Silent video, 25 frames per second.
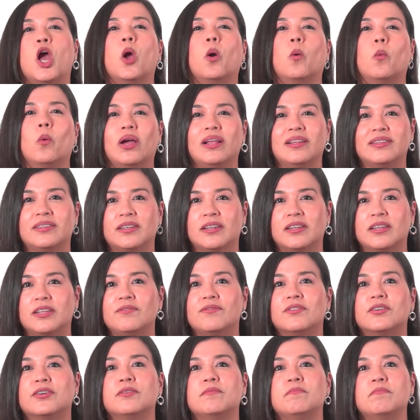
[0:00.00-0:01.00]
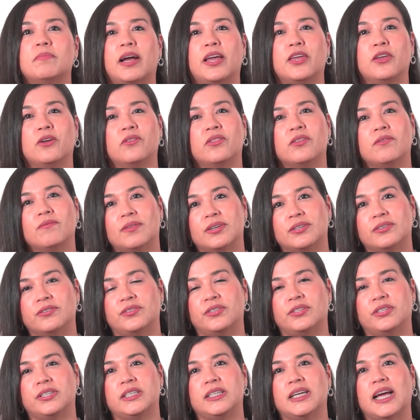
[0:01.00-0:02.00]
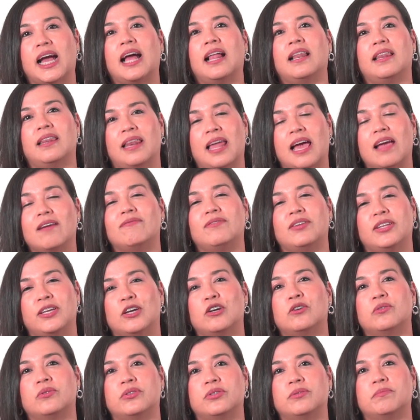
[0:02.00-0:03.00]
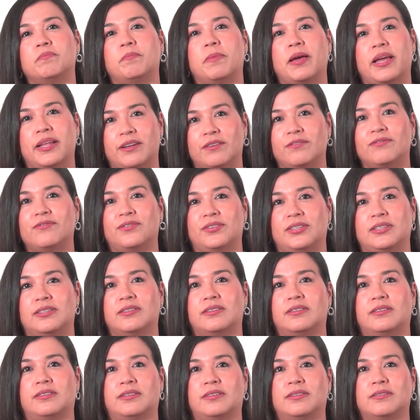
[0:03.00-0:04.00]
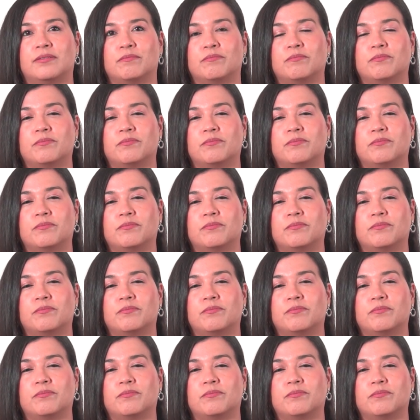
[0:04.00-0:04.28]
while delivering biodiversity and livelihood benefits.